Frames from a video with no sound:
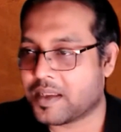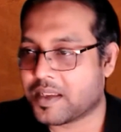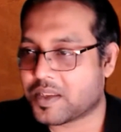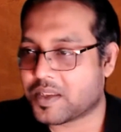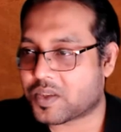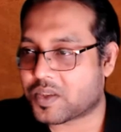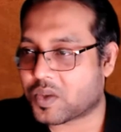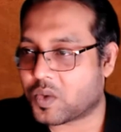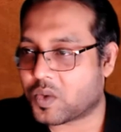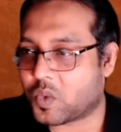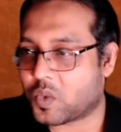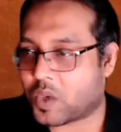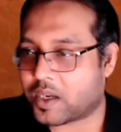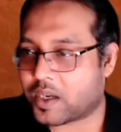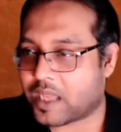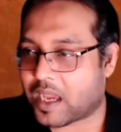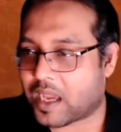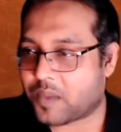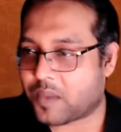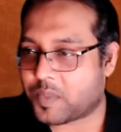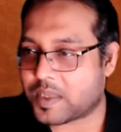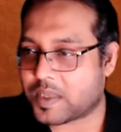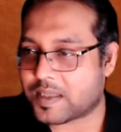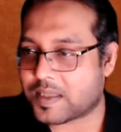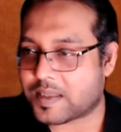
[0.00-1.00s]
So what
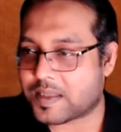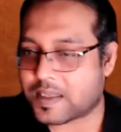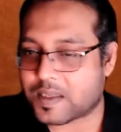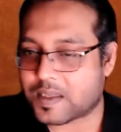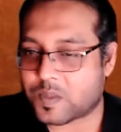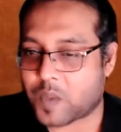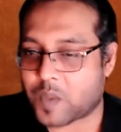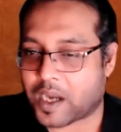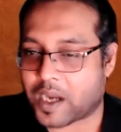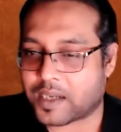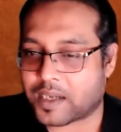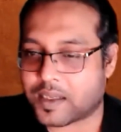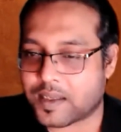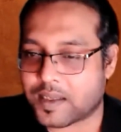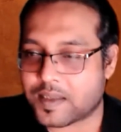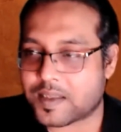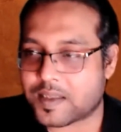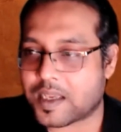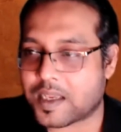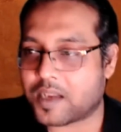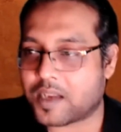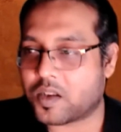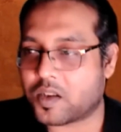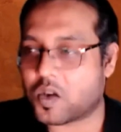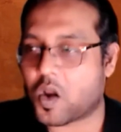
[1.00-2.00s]
happens is patterns
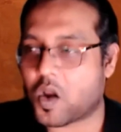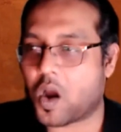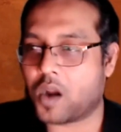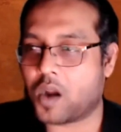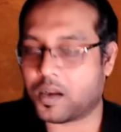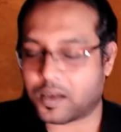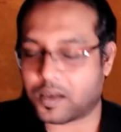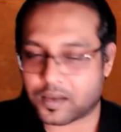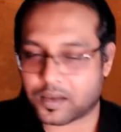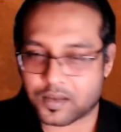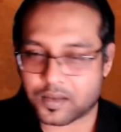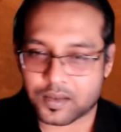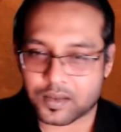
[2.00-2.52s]
are not,